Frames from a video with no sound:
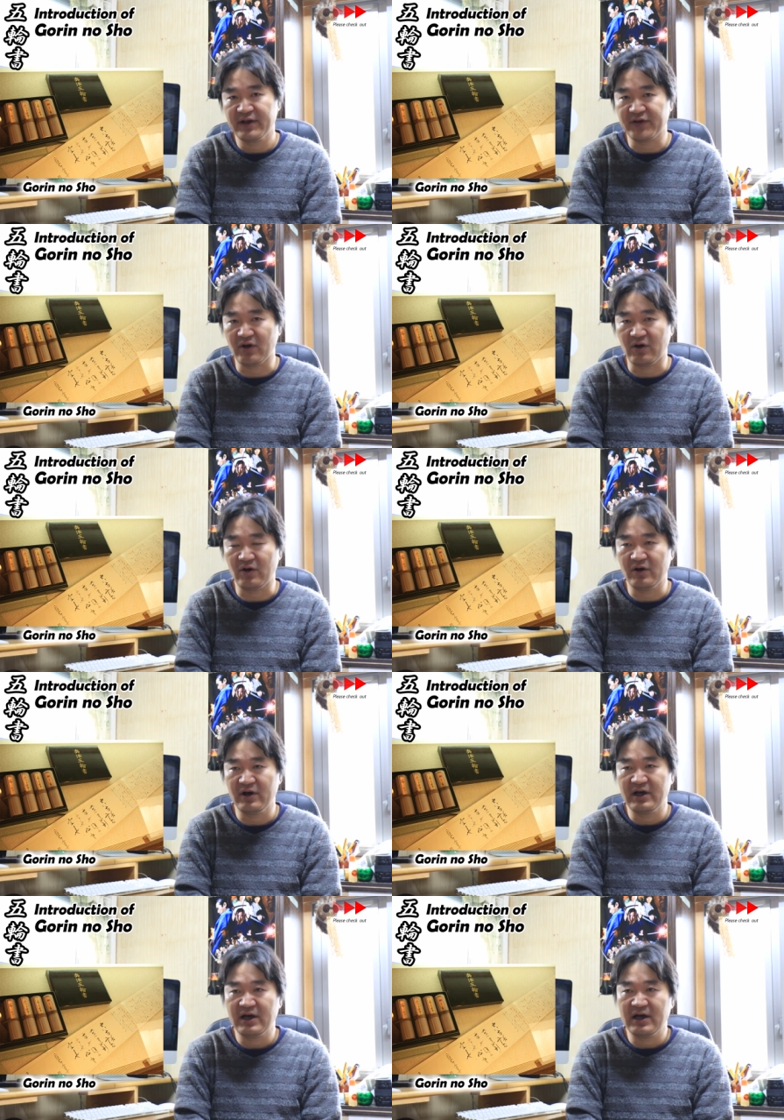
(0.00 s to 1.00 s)
So
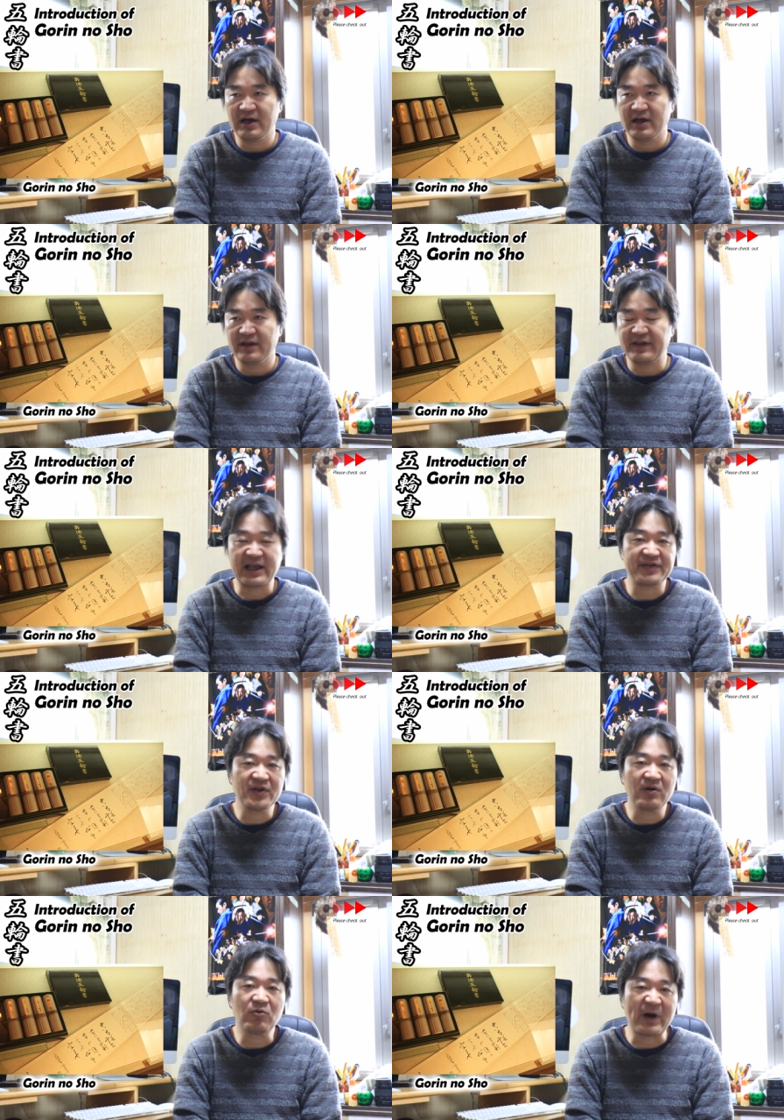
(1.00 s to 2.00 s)
there's
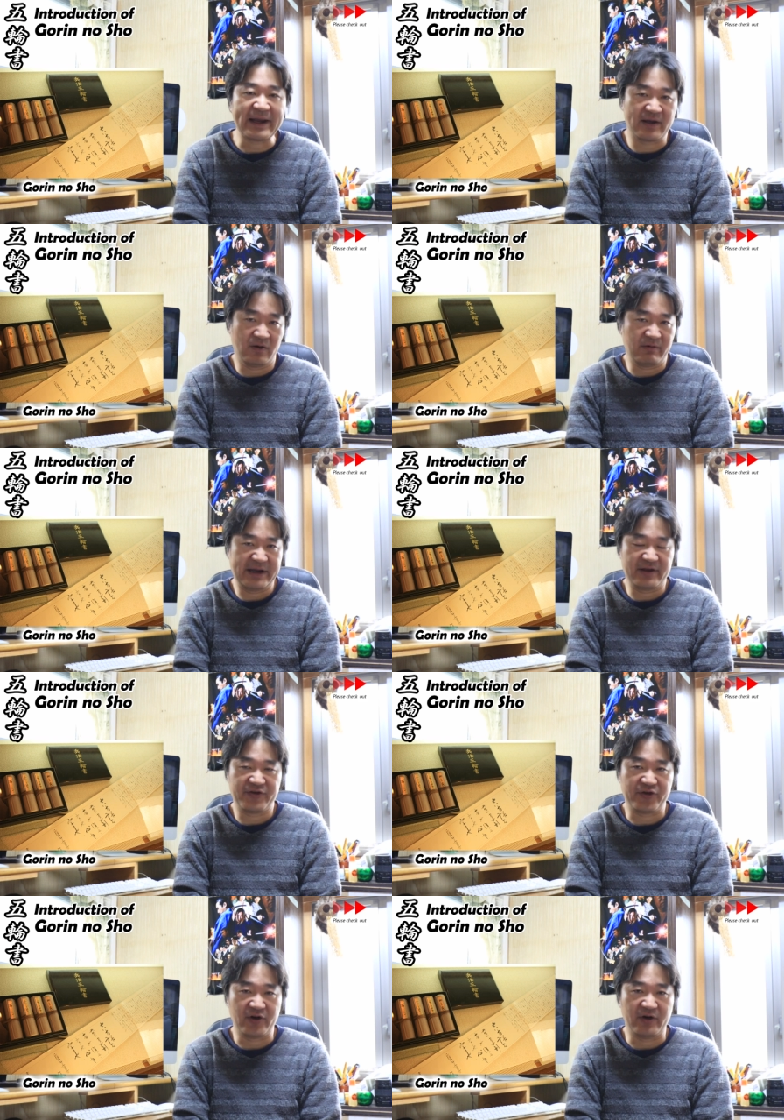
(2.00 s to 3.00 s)
no right Gorin
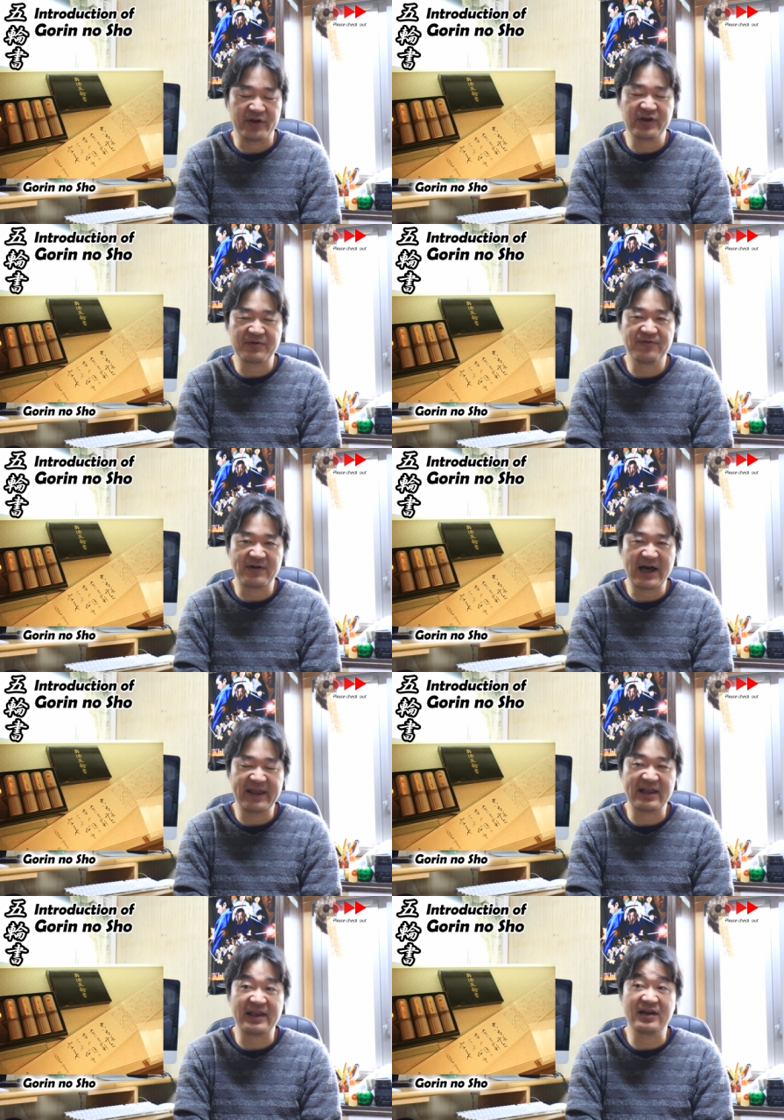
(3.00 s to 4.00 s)
Sho. You can
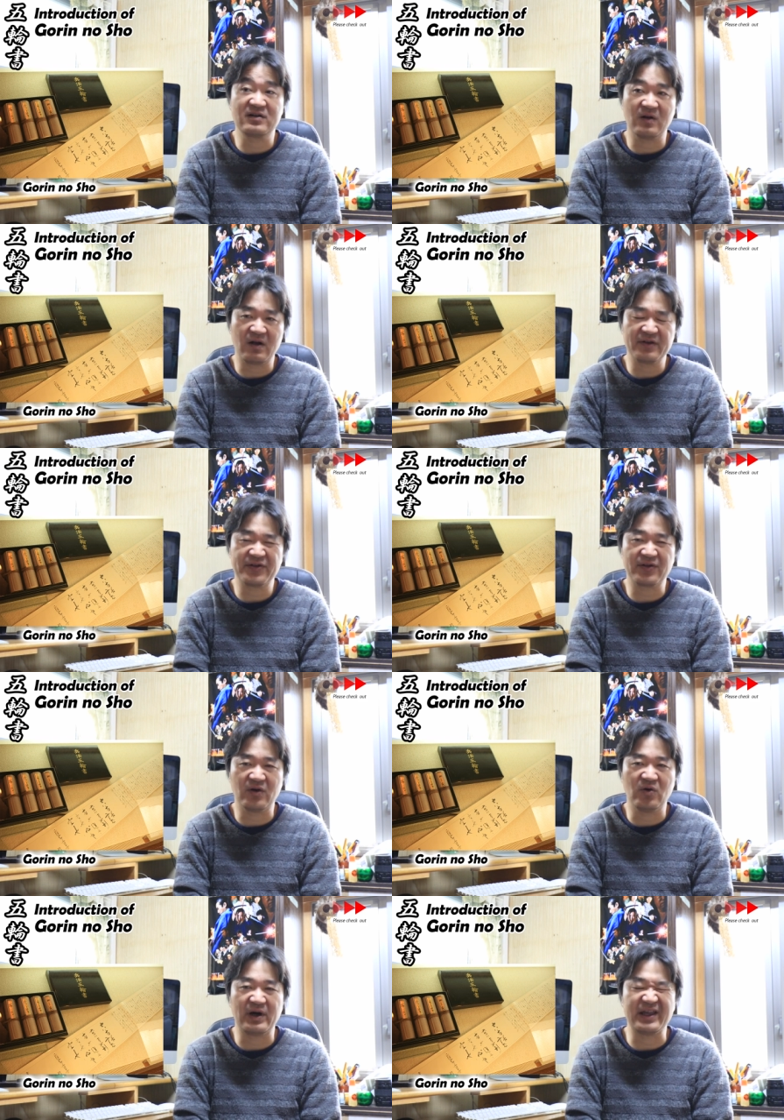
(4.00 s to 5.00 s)
find any clothes
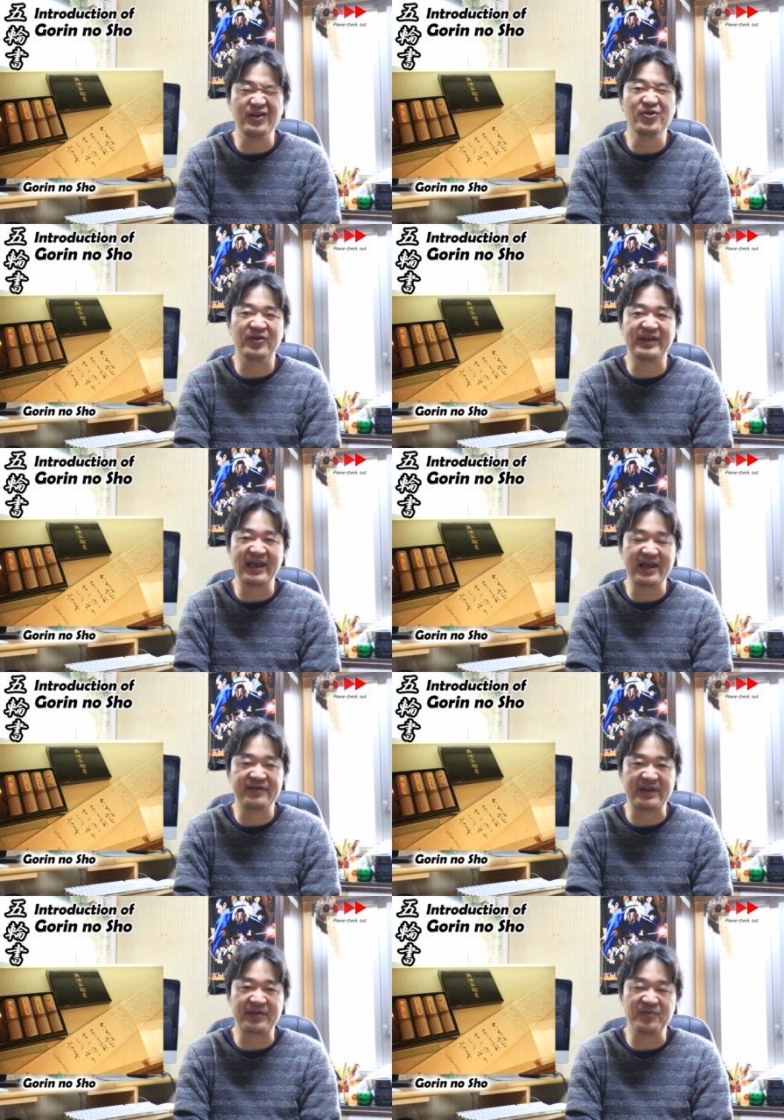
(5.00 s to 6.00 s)
or you could
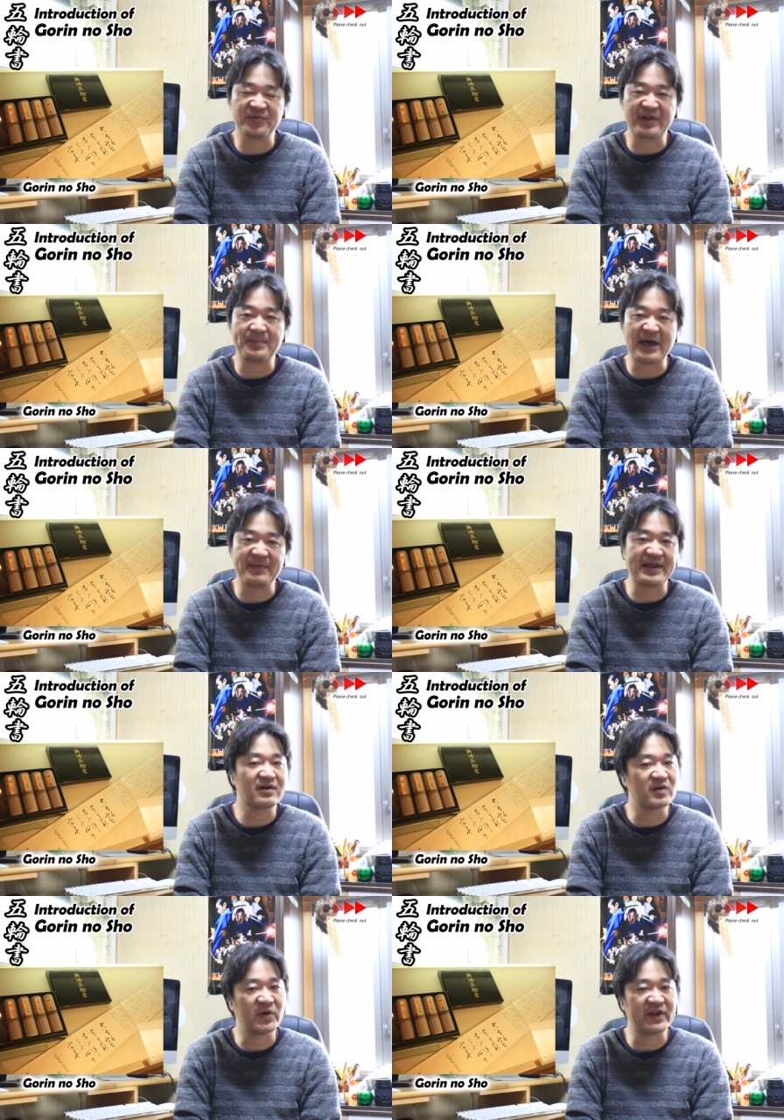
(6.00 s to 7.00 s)
guess that that might be the
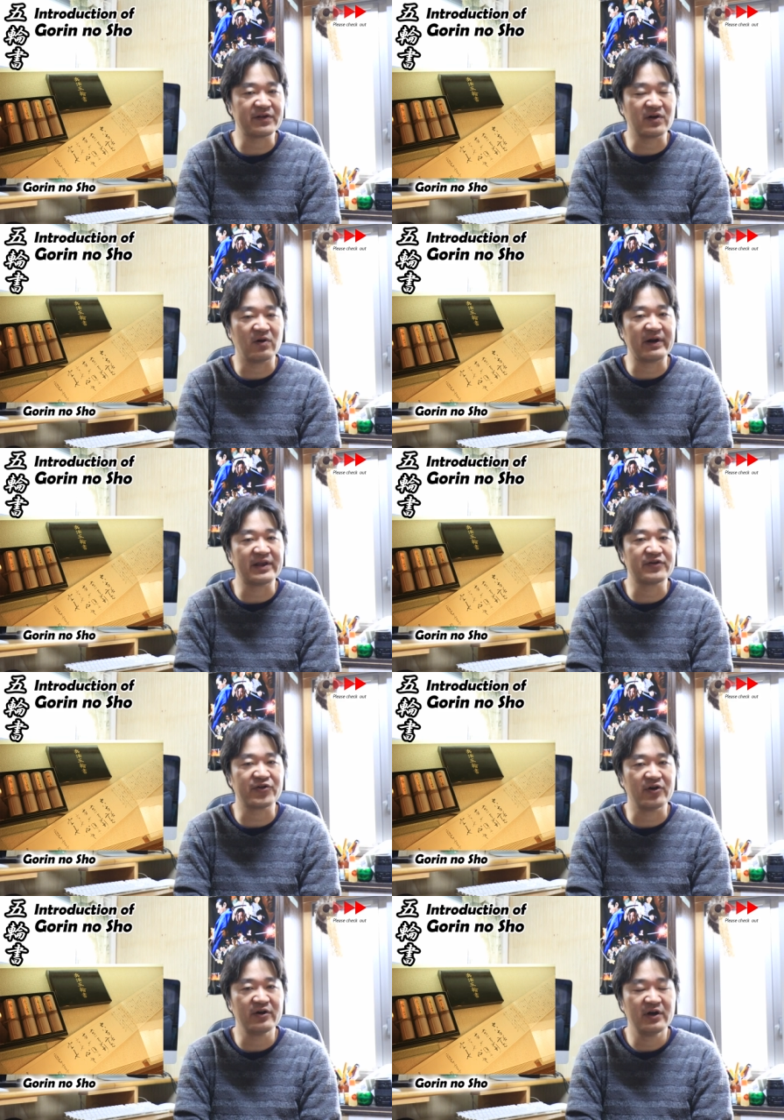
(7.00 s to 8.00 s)
closest Gorin
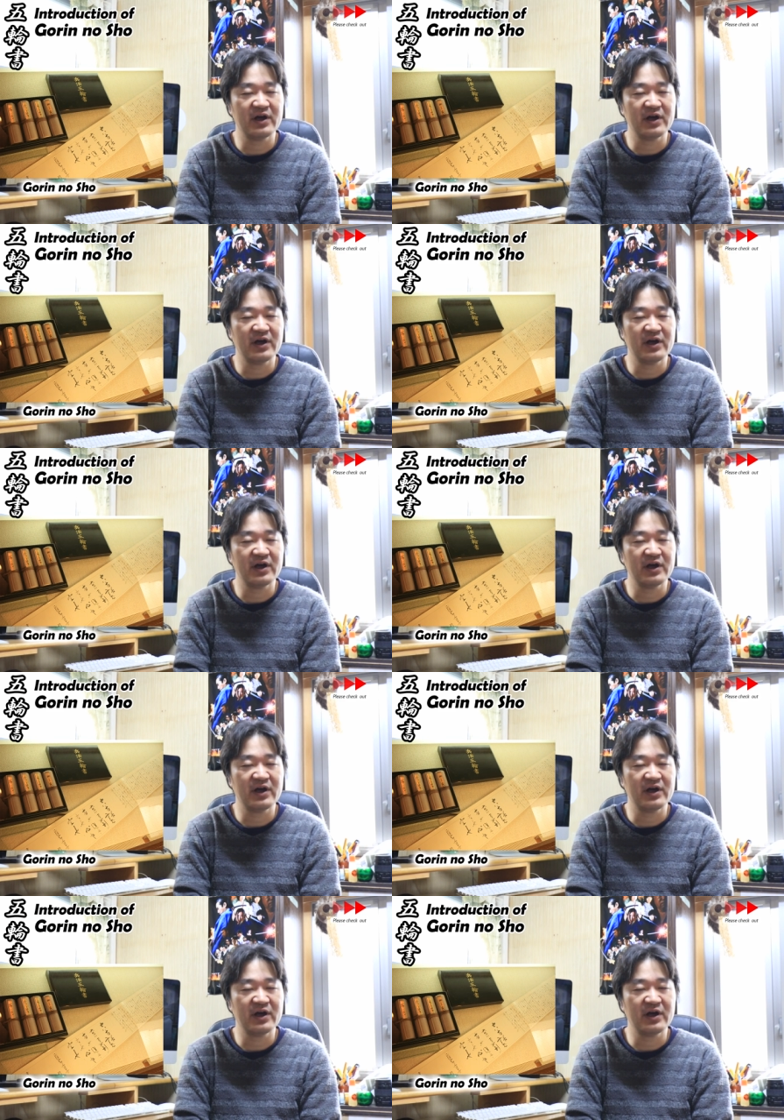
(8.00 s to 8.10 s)
Sho